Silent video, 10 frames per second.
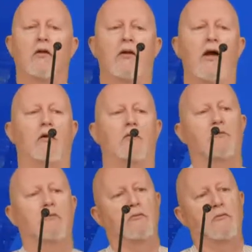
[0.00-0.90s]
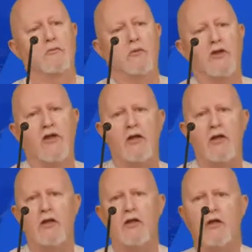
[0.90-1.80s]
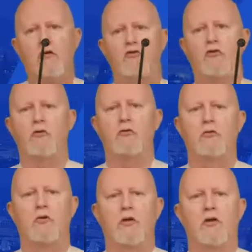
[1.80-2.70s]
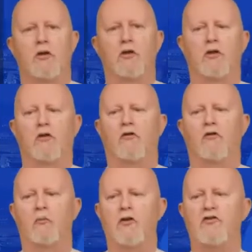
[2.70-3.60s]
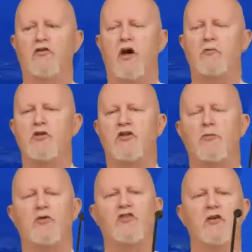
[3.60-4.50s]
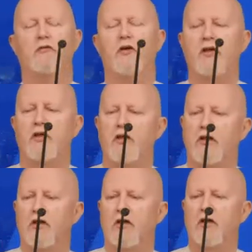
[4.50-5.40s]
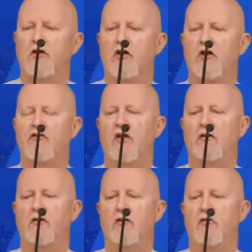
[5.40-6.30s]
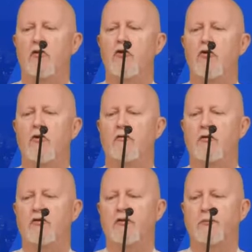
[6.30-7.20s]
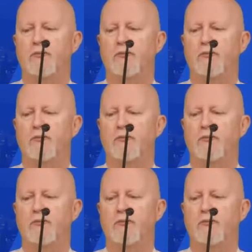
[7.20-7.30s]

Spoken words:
Now, we're getting into the business object specific content, the universe.